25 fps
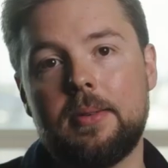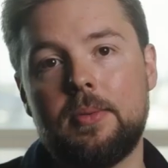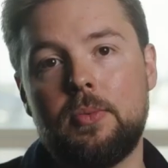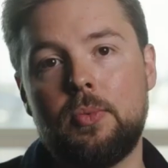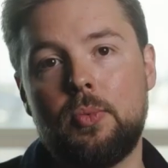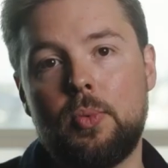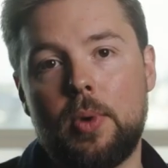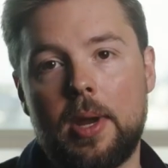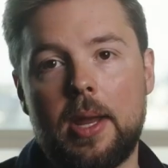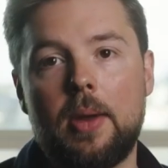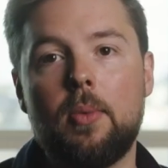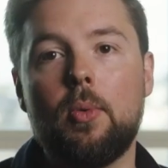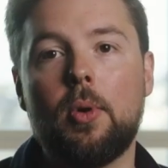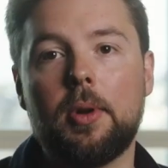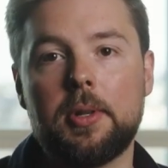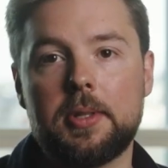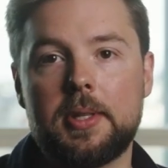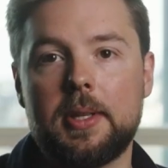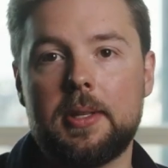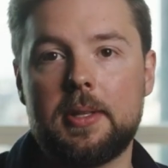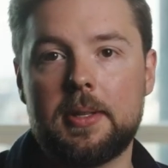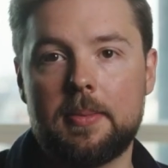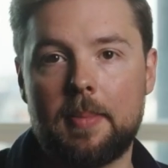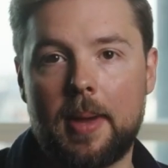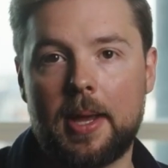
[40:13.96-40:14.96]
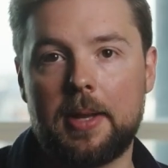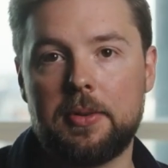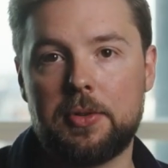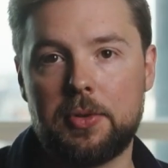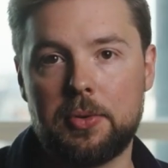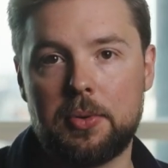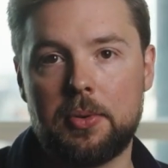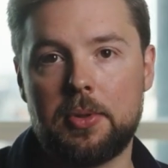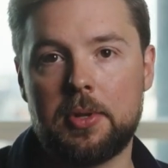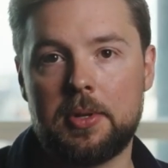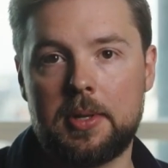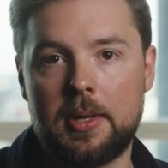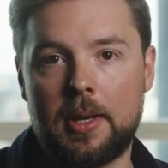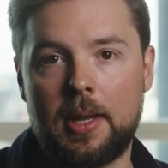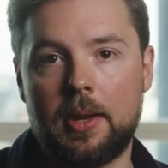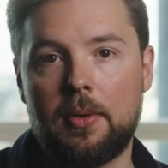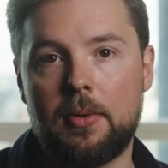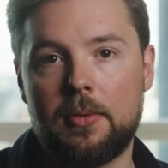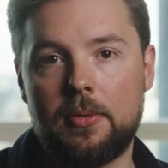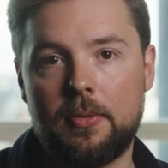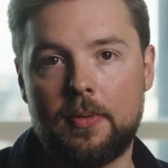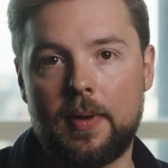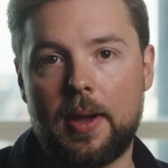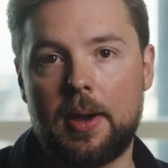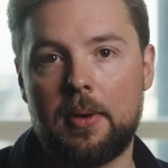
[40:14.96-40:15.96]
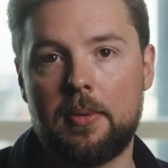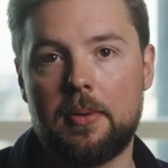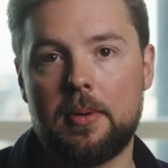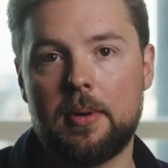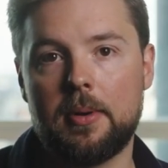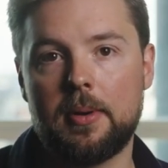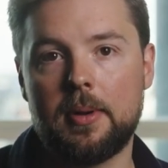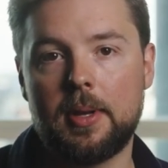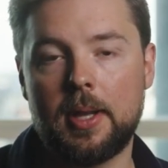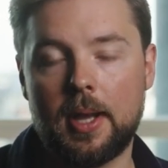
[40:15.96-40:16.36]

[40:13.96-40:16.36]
we wanted to make sure that Neil felt